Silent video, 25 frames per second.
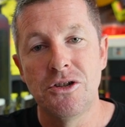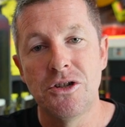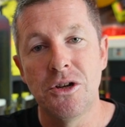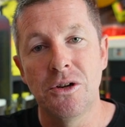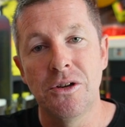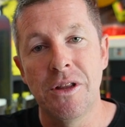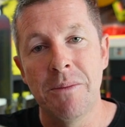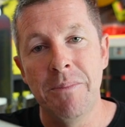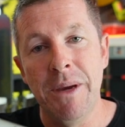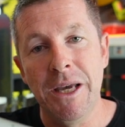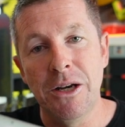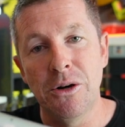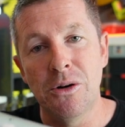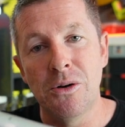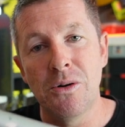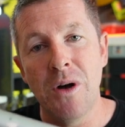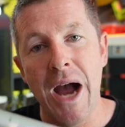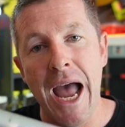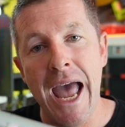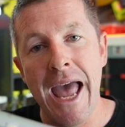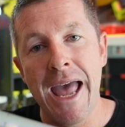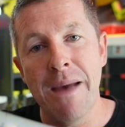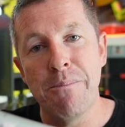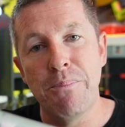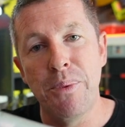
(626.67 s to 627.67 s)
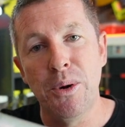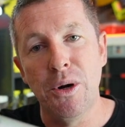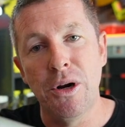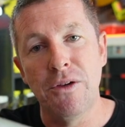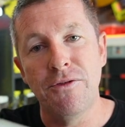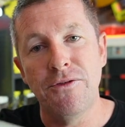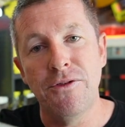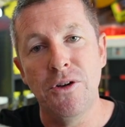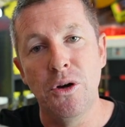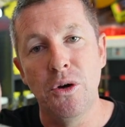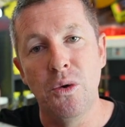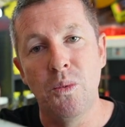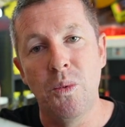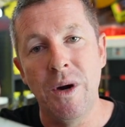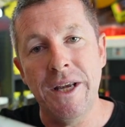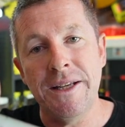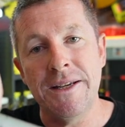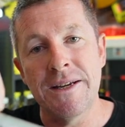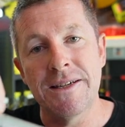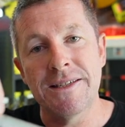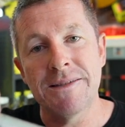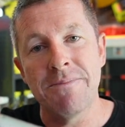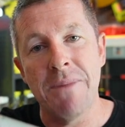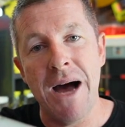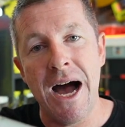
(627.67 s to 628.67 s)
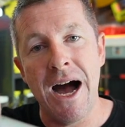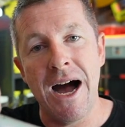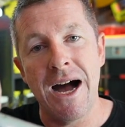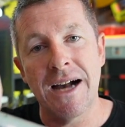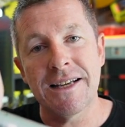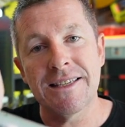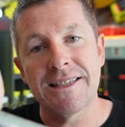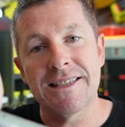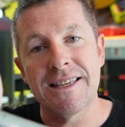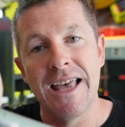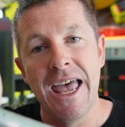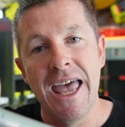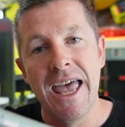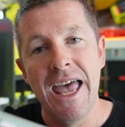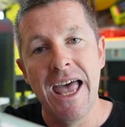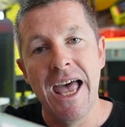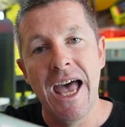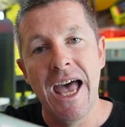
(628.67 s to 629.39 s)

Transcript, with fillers: to the middle and put a few witness marks